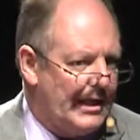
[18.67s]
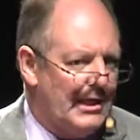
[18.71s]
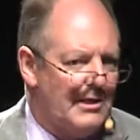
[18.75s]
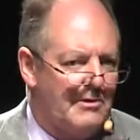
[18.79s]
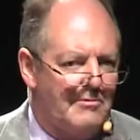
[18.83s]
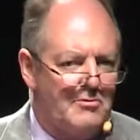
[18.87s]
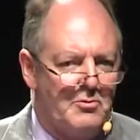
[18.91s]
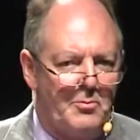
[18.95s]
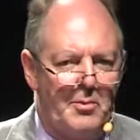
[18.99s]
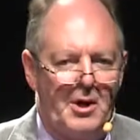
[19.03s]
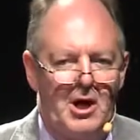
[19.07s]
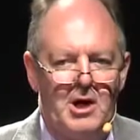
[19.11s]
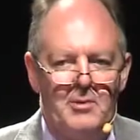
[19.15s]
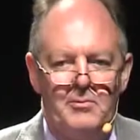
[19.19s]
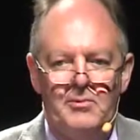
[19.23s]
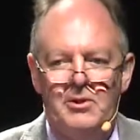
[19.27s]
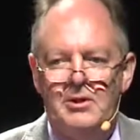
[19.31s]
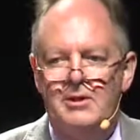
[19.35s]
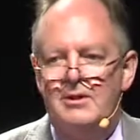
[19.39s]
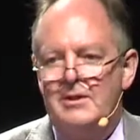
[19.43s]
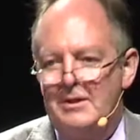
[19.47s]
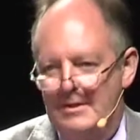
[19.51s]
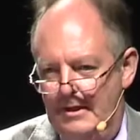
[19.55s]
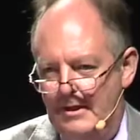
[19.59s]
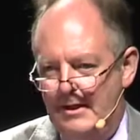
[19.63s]
Head of
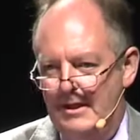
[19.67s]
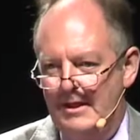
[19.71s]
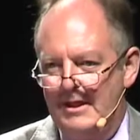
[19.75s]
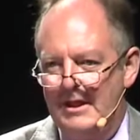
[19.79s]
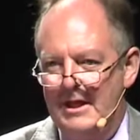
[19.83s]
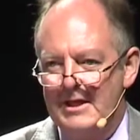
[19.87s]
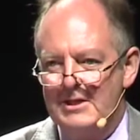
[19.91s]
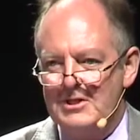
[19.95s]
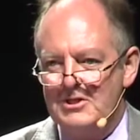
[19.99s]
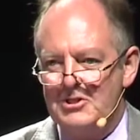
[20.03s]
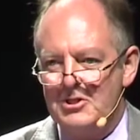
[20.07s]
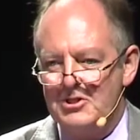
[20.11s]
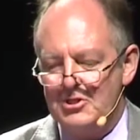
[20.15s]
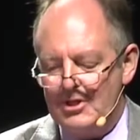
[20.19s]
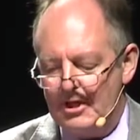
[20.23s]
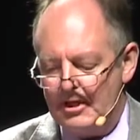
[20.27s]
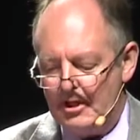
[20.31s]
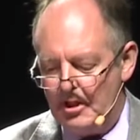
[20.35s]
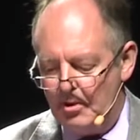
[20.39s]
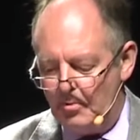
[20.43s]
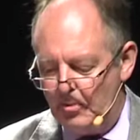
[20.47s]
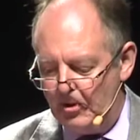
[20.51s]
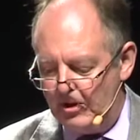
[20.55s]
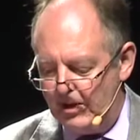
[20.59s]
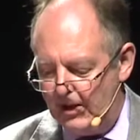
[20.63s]
Department, ladies and
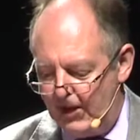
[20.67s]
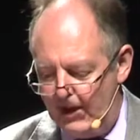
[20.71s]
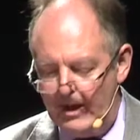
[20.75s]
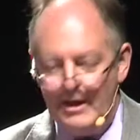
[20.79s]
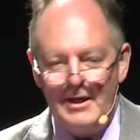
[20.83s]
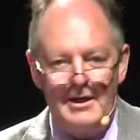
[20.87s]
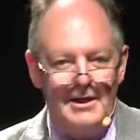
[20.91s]
gentlemen,